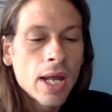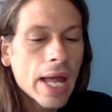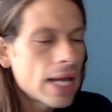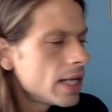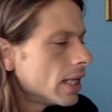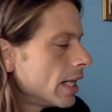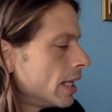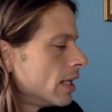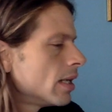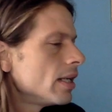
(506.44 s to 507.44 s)
And in
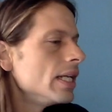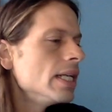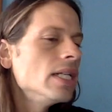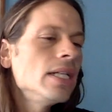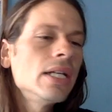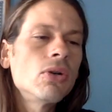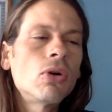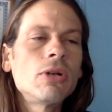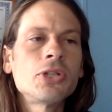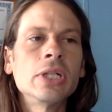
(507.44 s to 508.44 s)
in, a, in Indian
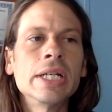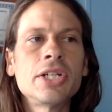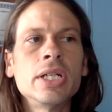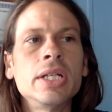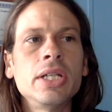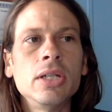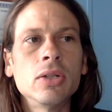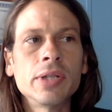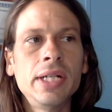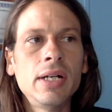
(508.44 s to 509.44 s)
oral tradition,
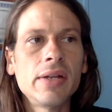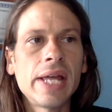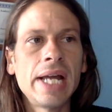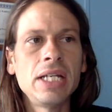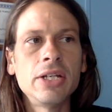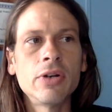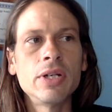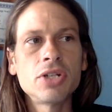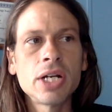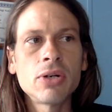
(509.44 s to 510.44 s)
you'll hear that you know
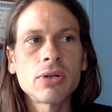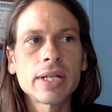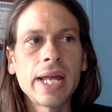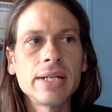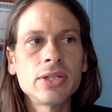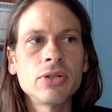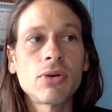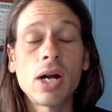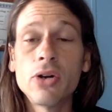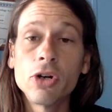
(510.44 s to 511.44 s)
in general Ketu and
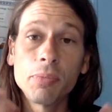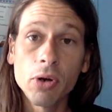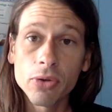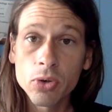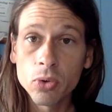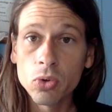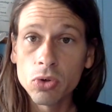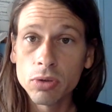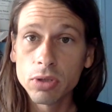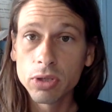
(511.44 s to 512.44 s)
Rahu are both
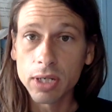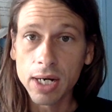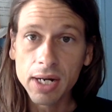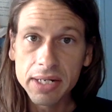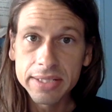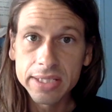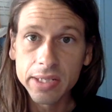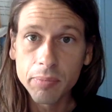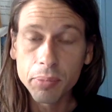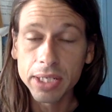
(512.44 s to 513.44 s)
cruel grahas,
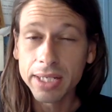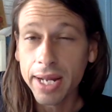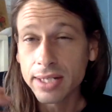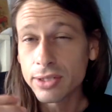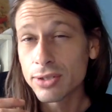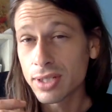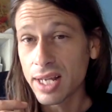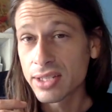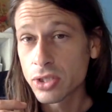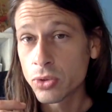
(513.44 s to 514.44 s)
but Ketu's
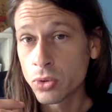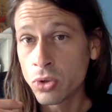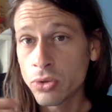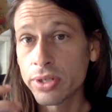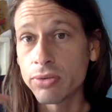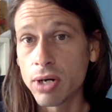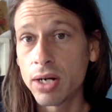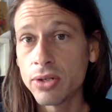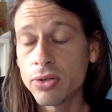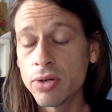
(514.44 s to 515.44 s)
less cruel than
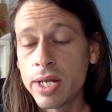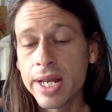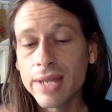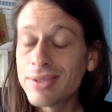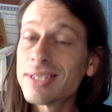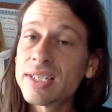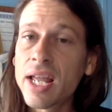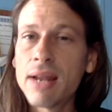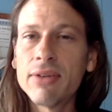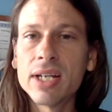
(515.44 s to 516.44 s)
Rahu, and this is
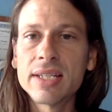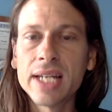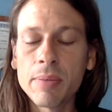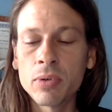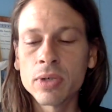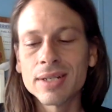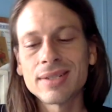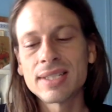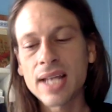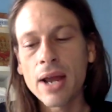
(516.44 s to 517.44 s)
kind of an example because
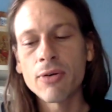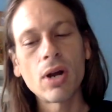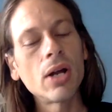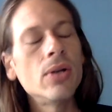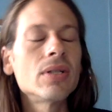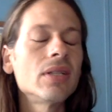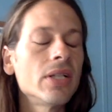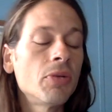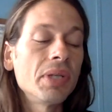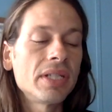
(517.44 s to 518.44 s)
the Saturn Rahu is a
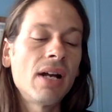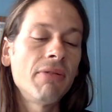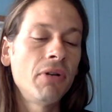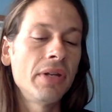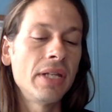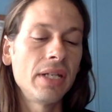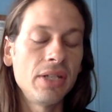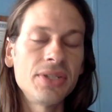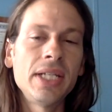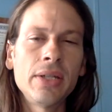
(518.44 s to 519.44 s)
little bit tougher than
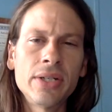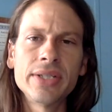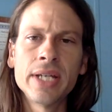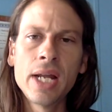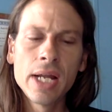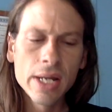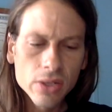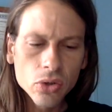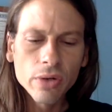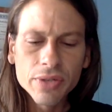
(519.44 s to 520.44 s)
you see. There's
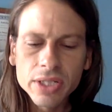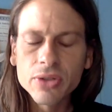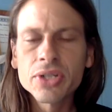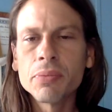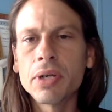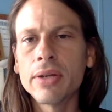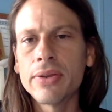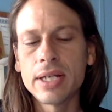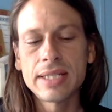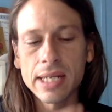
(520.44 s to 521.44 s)
sort of still some good
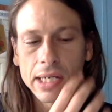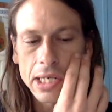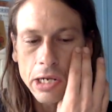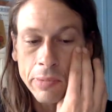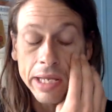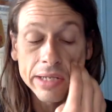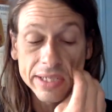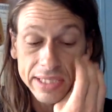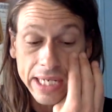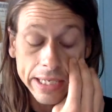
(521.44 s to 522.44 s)
things that can come out of
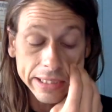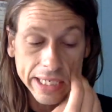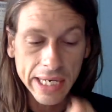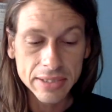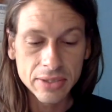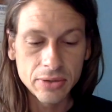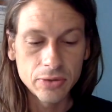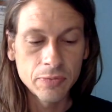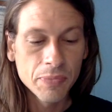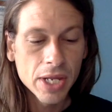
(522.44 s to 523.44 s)
this Saturn
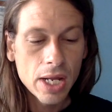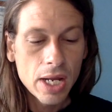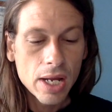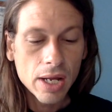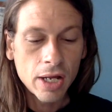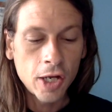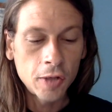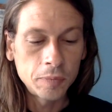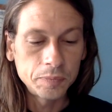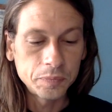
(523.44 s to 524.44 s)
Ketu,
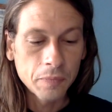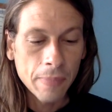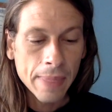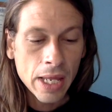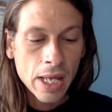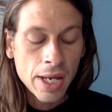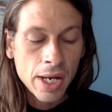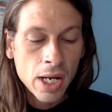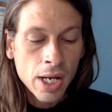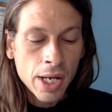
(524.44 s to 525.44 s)
um,
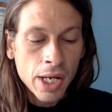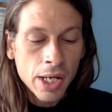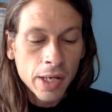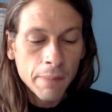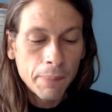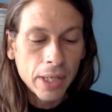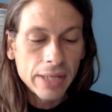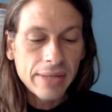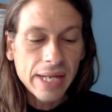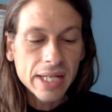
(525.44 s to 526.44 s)

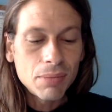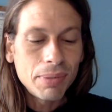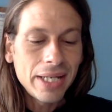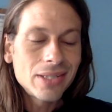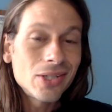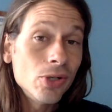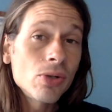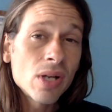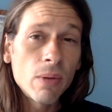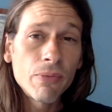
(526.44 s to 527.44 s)
but they can be
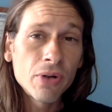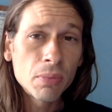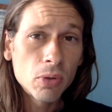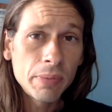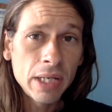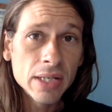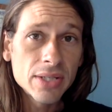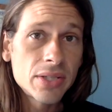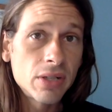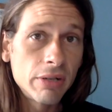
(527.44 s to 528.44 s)
too comfortable being a
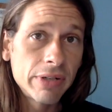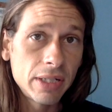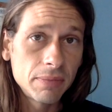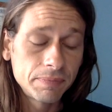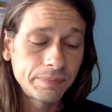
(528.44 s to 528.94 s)
servant,